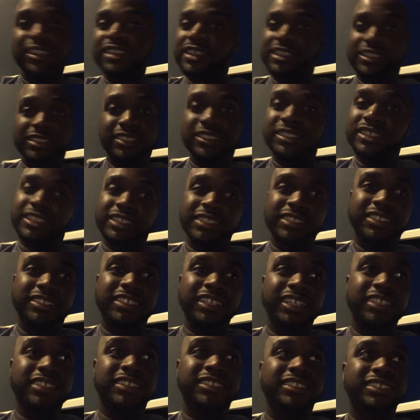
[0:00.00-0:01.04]
it's
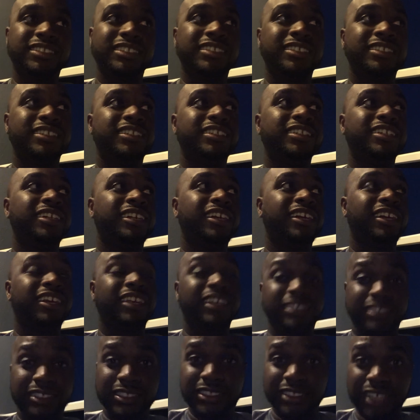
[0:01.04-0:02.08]

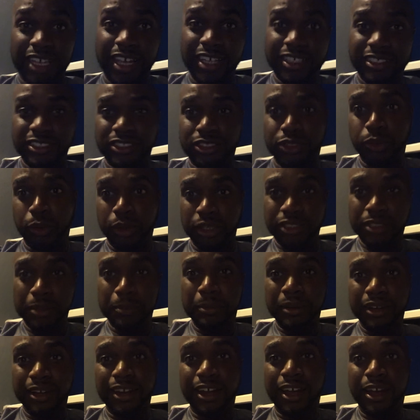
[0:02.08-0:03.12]
a sad situation.
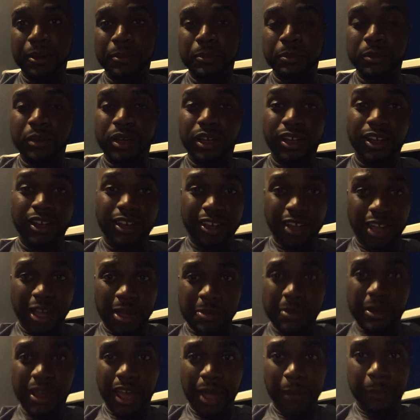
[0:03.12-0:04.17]
But I'm
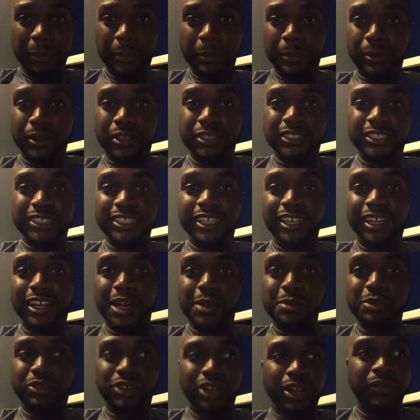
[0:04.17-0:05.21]
a happy person now.
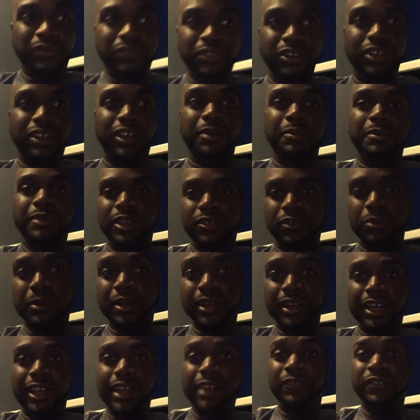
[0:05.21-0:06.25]
I'm grateful. I'm living my
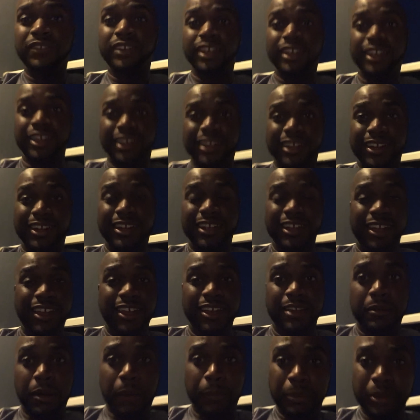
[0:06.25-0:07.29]
life, and
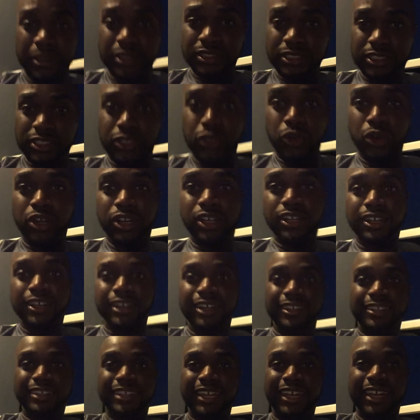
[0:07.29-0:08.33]
my business is going
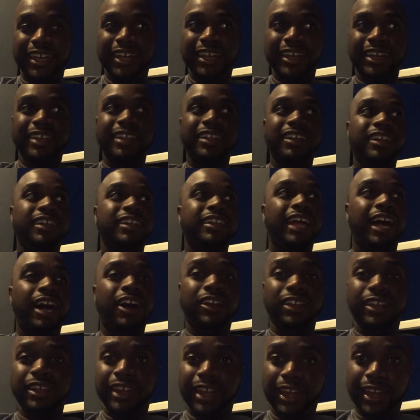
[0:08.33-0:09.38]
good. And not
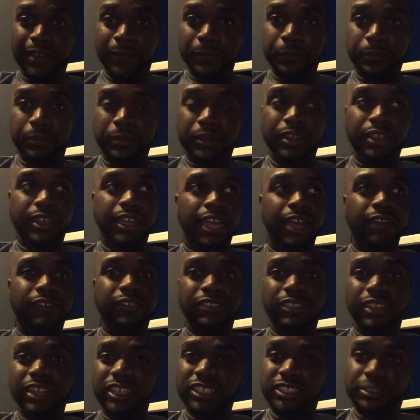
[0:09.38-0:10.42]
only that,
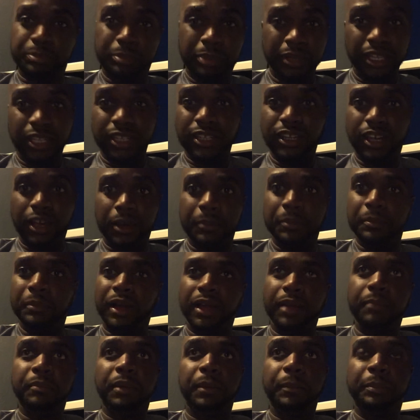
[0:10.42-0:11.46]
everything's speeding up.
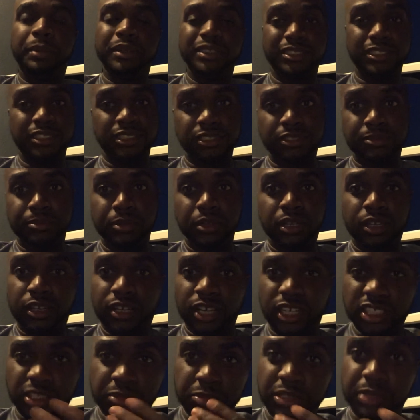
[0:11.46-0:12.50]
My business,
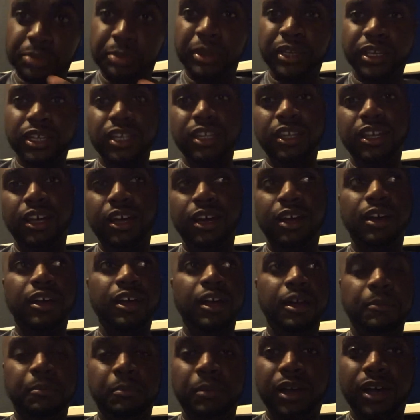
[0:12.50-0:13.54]
customers picking up,
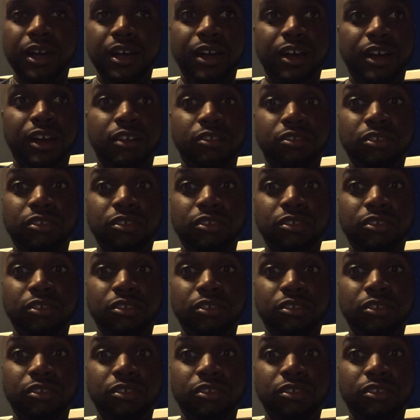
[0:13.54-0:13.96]
my